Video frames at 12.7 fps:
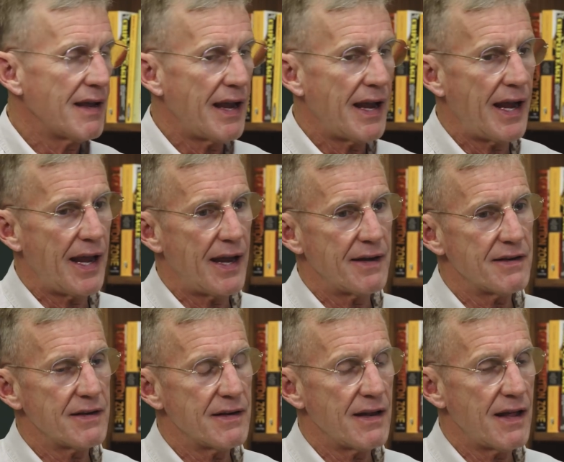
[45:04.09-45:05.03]

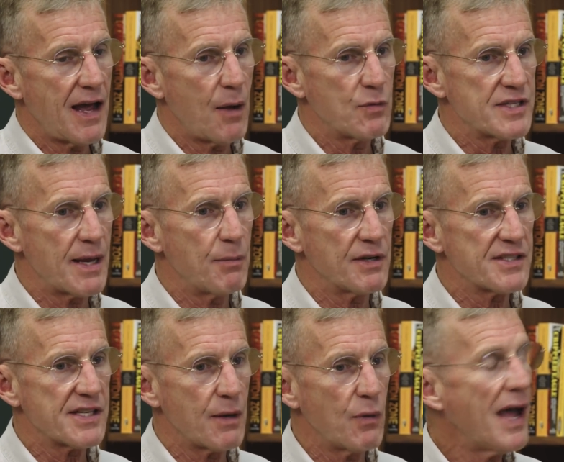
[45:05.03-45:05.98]
And I was able to
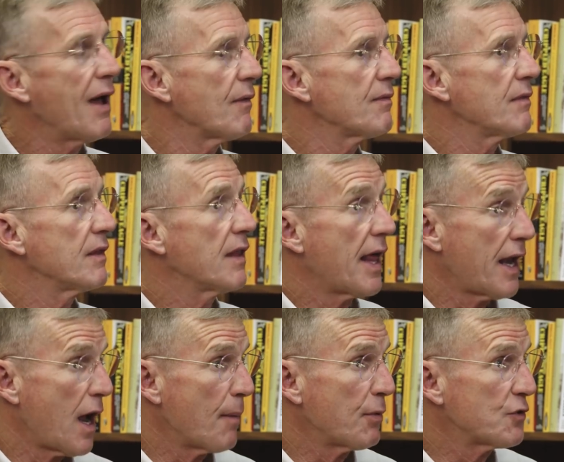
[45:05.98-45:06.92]
say, wow, a lot
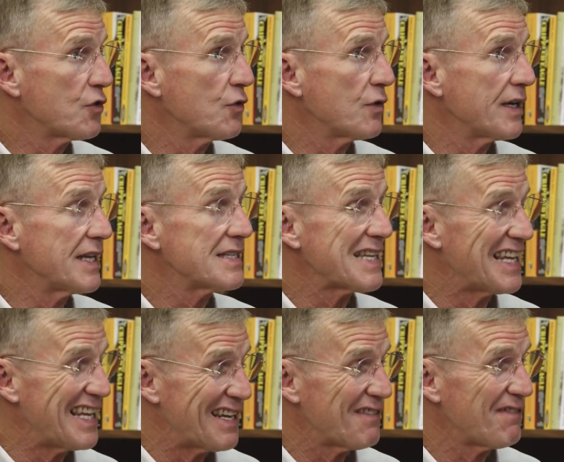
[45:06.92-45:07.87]
of opportunities
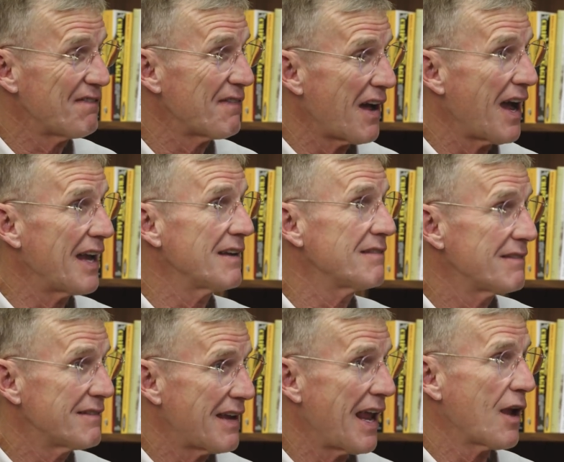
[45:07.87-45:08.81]
if I
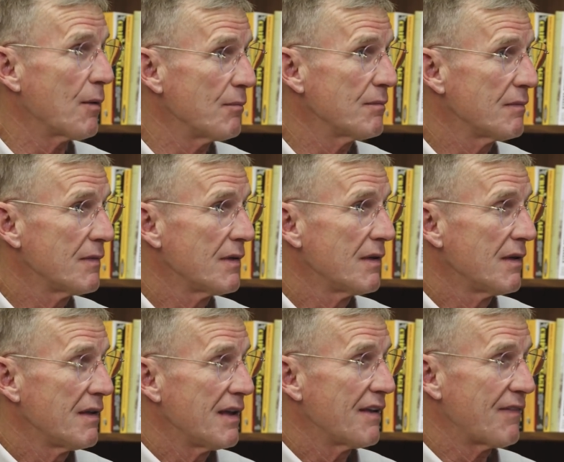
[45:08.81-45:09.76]
take them.
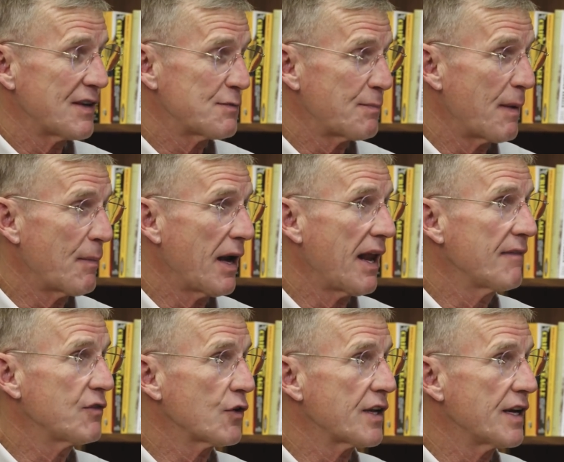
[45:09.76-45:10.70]
If I spend my
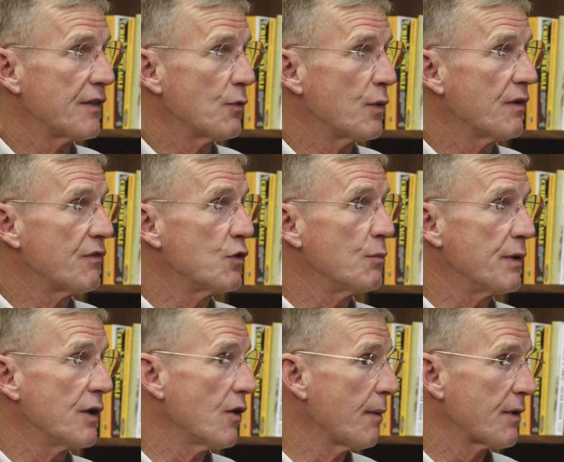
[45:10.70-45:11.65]
life looking in the rearview
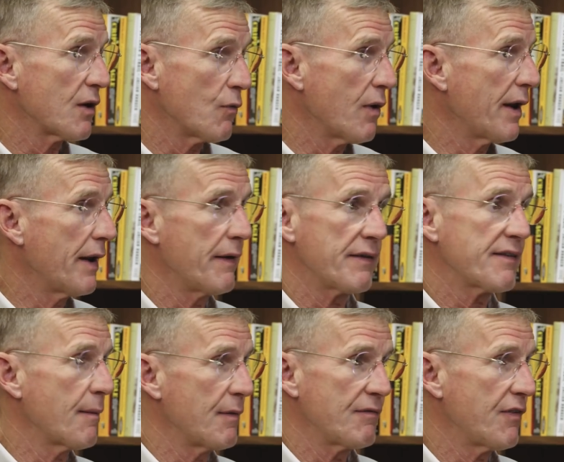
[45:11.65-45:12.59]
mirror, I'm gonna run into
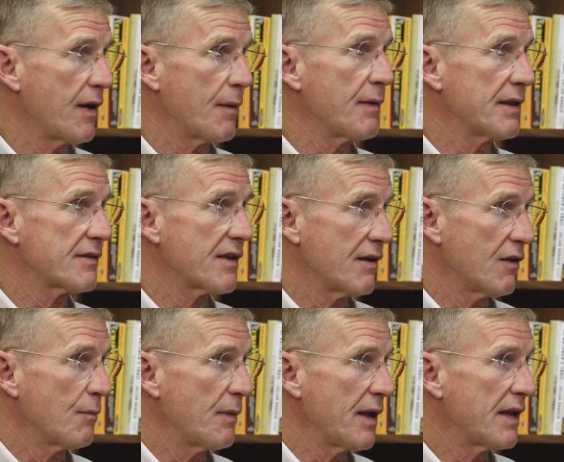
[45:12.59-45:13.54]
something in front of me and it's gonna
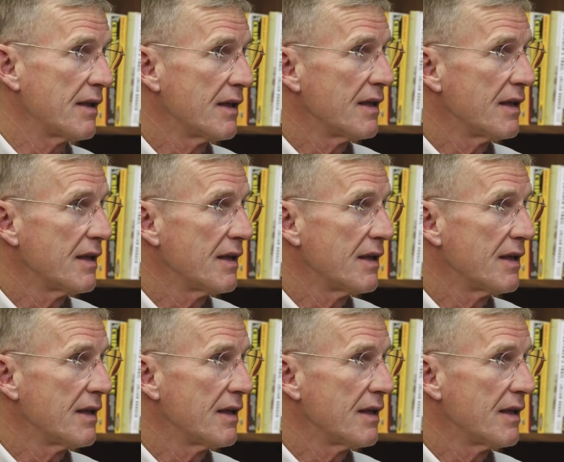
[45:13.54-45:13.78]
hurt me.